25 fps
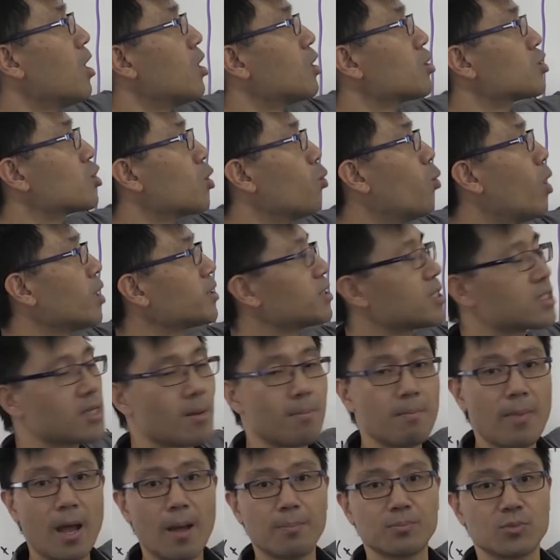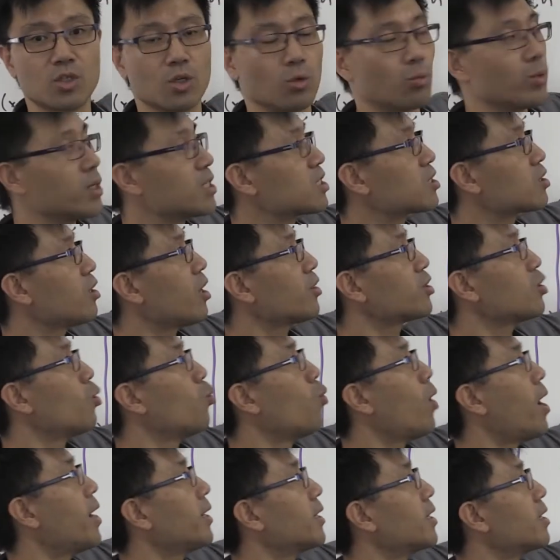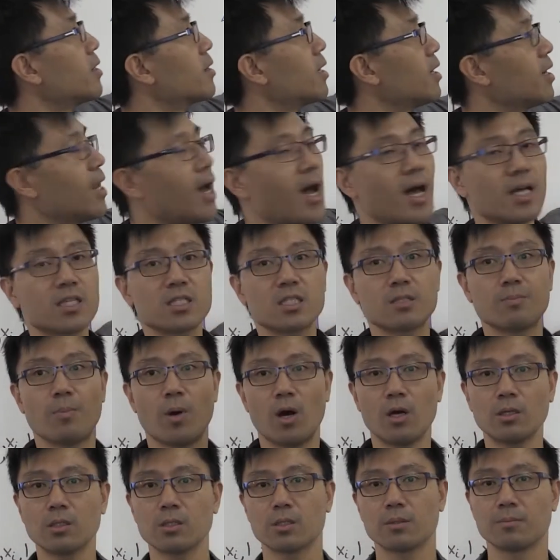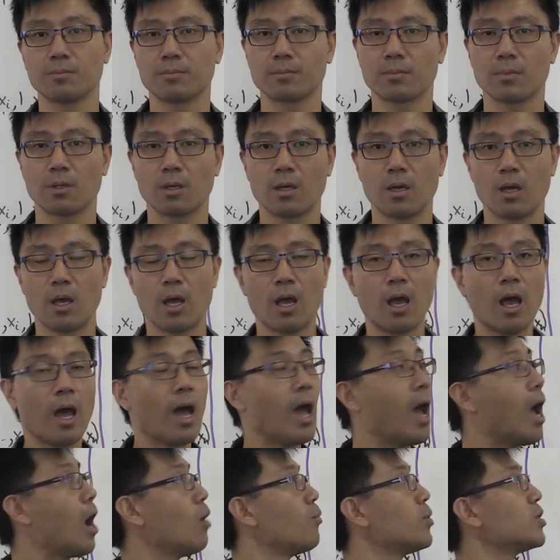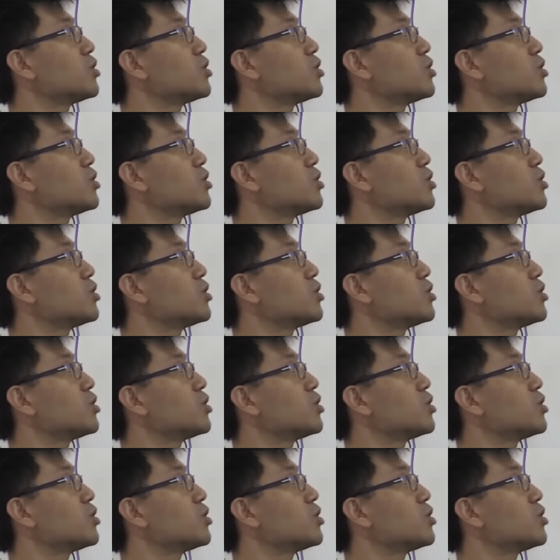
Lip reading: So what does it map to? We slot a 1 in the last spot, and